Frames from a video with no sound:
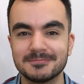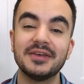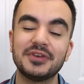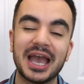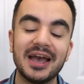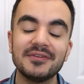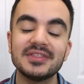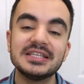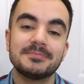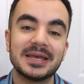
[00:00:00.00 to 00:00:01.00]
If you have
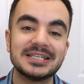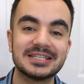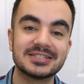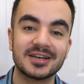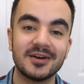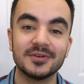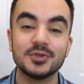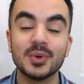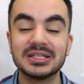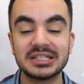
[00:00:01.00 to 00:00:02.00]
these basics covered,
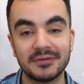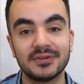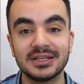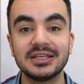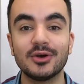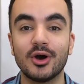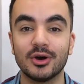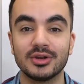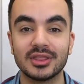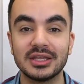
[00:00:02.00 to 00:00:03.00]
you are definitely
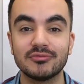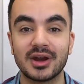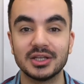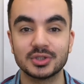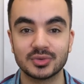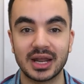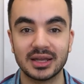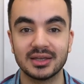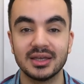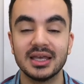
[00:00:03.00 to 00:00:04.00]
on the right track.